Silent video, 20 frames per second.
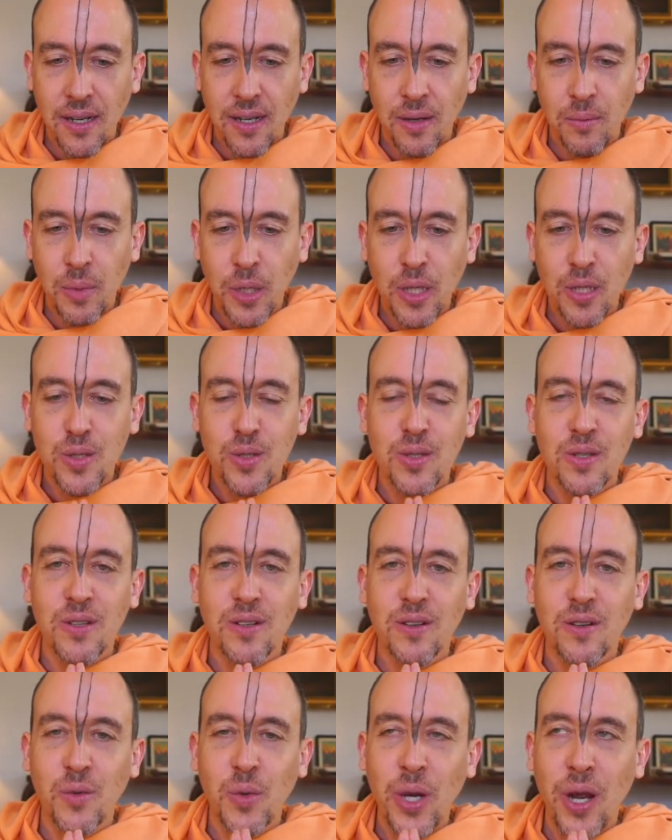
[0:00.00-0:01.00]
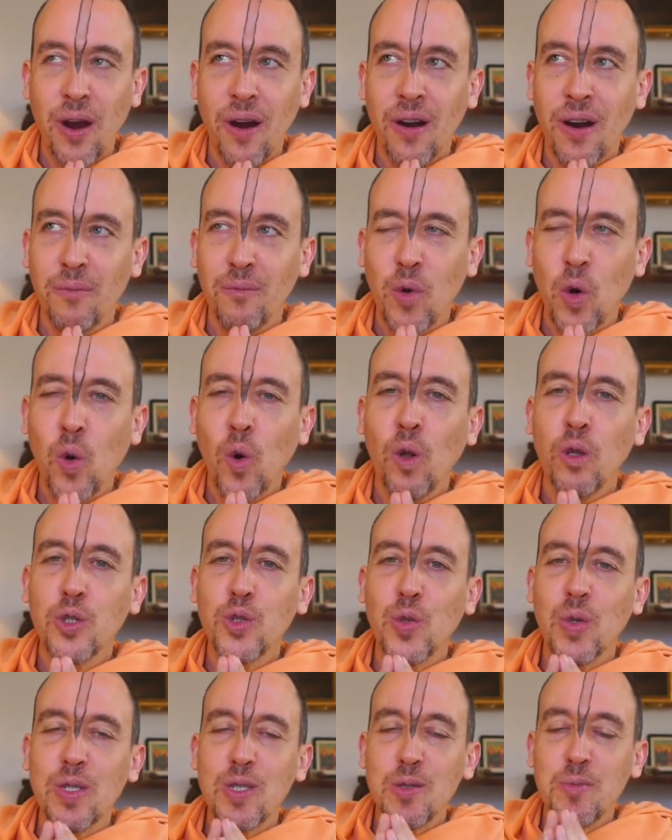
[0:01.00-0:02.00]
because we are an
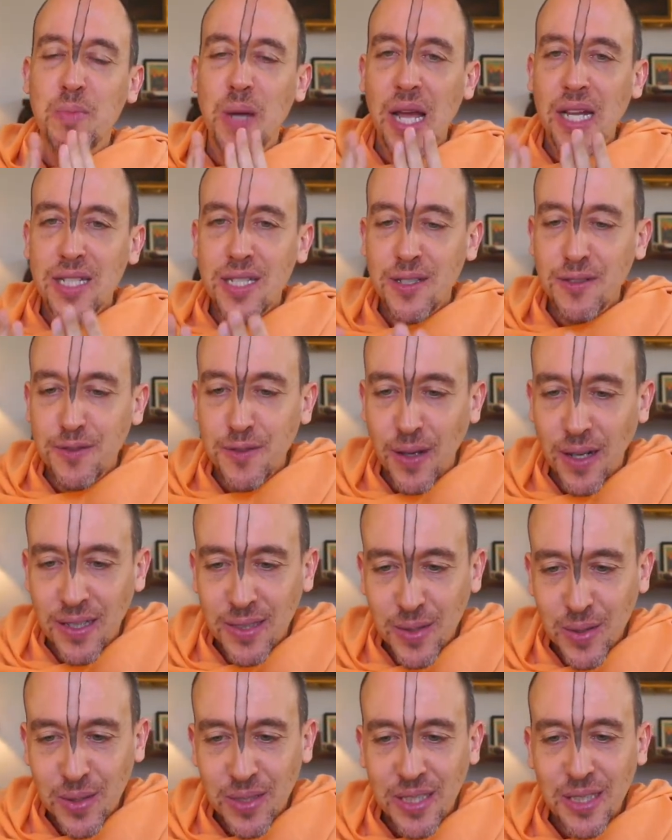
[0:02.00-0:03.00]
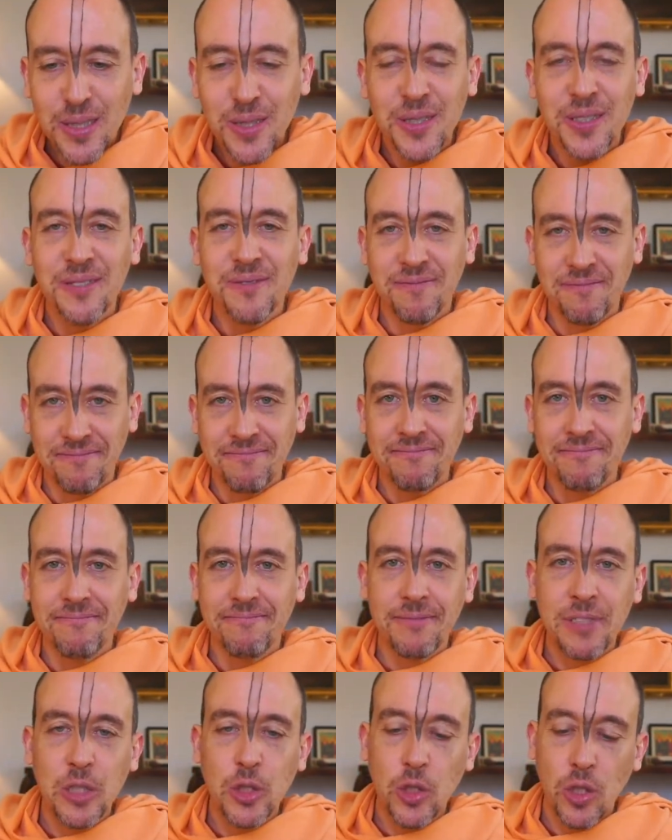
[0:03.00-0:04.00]
ultra-specified tradition
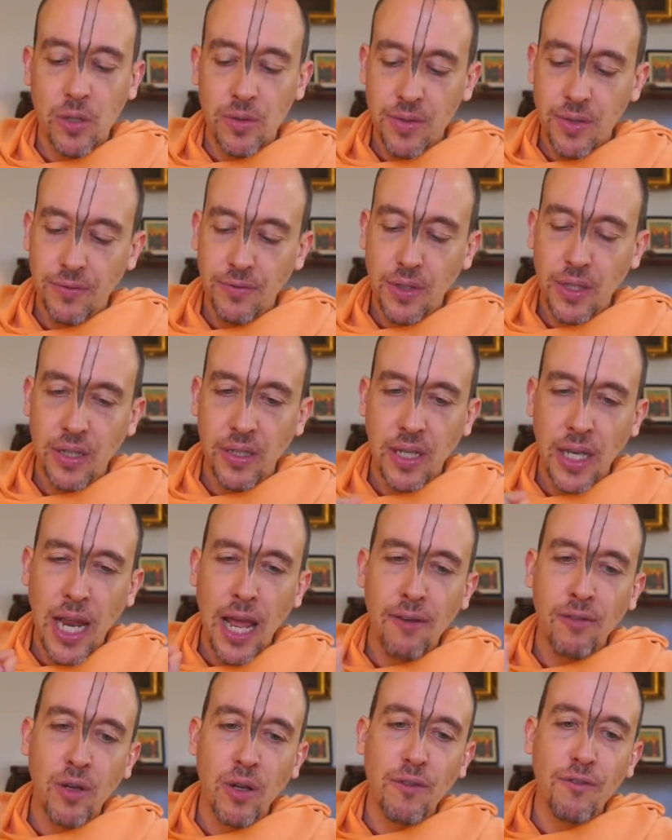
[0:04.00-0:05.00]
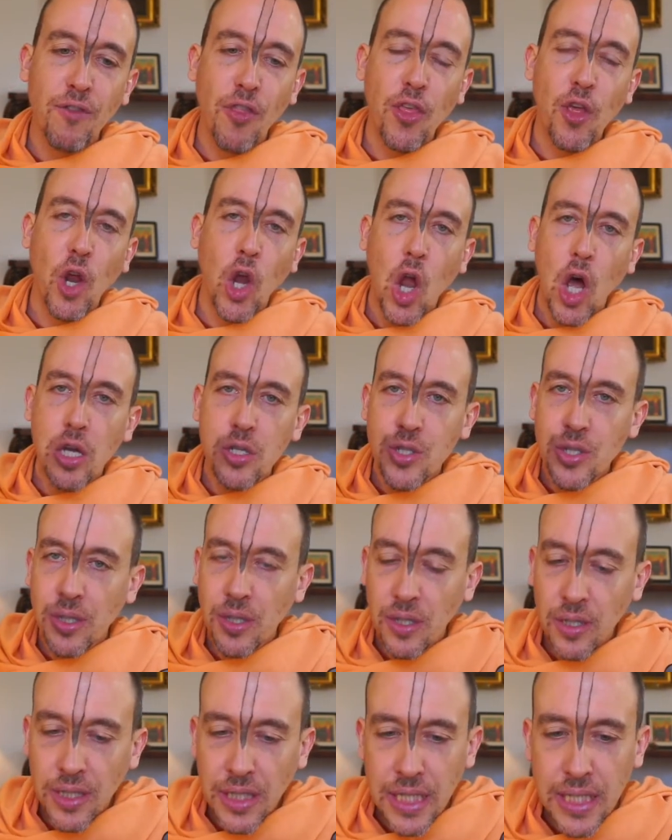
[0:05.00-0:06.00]
in terms of the level of
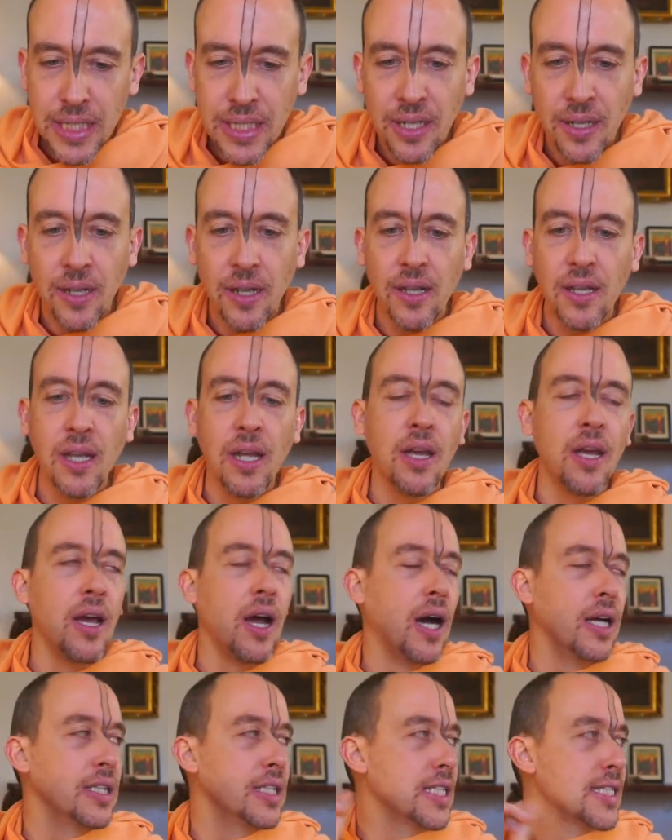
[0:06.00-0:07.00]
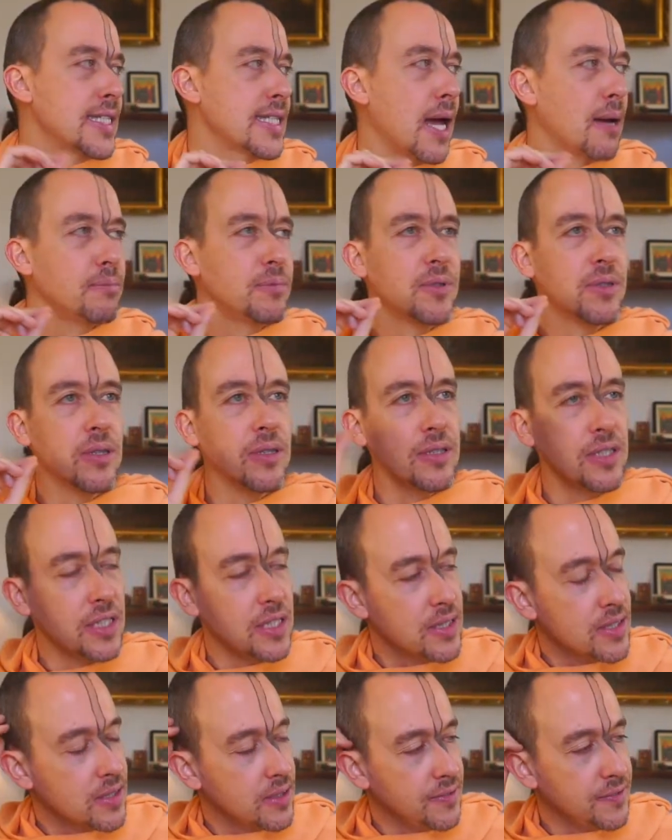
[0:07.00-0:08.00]
theological detail and the
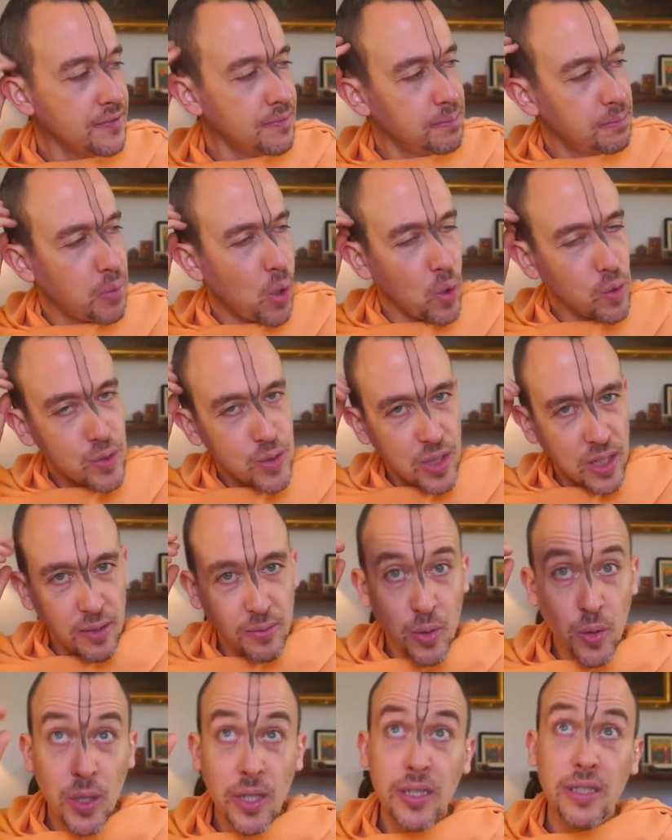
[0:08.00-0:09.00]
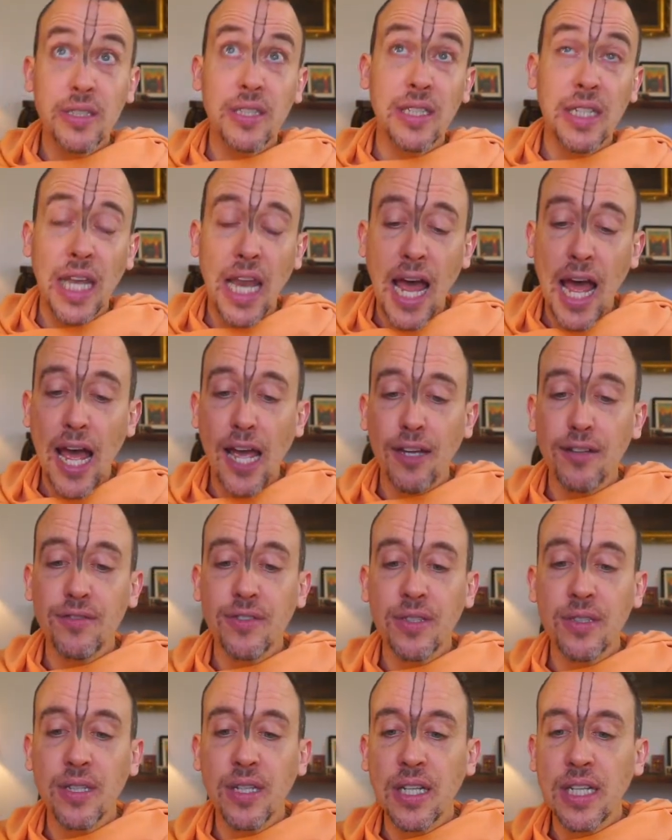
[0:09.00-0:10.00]
subtleties of post-liberated life
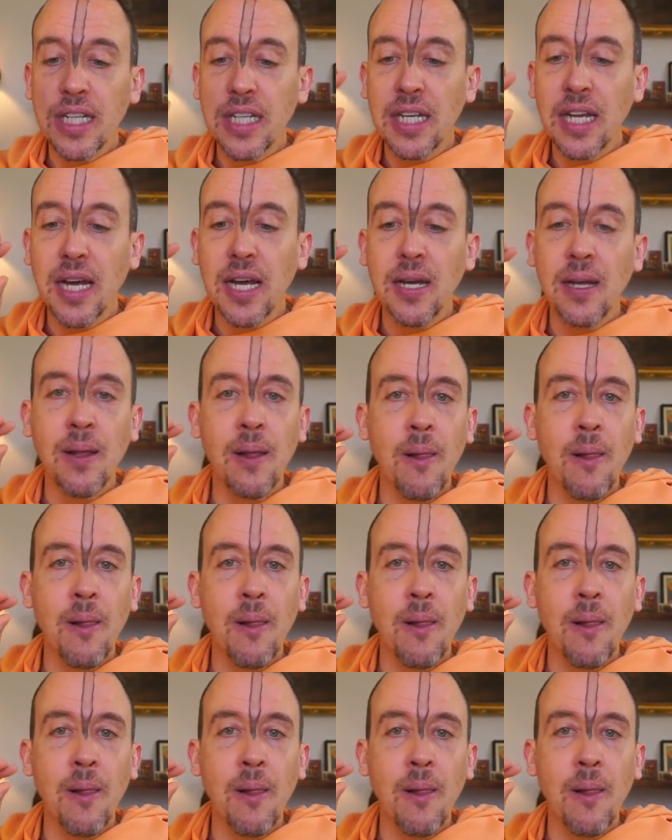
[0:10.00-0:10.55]
and the lila,